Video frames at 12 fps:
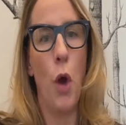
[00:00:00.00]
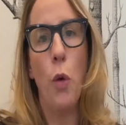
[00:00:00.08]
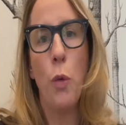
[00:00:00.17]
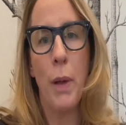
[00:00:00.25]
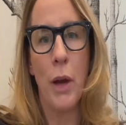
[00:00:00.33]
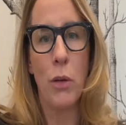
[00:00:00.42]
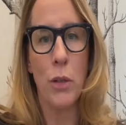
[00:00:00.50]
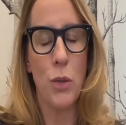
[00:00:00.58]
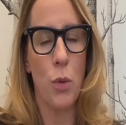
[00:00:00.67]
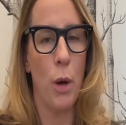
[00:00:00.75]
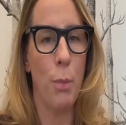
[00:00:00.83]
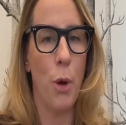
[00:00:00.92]
oak barrels
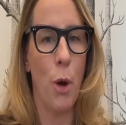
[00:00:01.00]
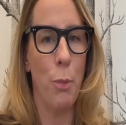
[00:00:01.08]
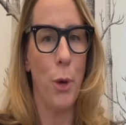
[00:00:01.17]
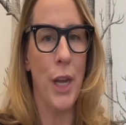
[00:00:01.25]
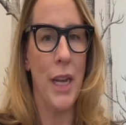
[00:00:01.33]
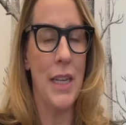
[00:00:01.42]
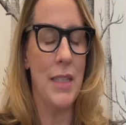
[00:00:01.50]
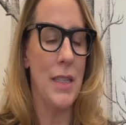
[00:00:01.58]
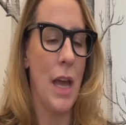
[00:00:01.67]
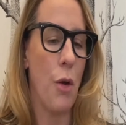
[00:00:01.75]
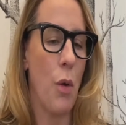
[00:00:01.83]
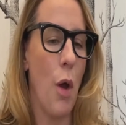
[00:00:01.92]
were appropriate,
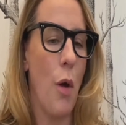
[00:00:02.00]
etc.,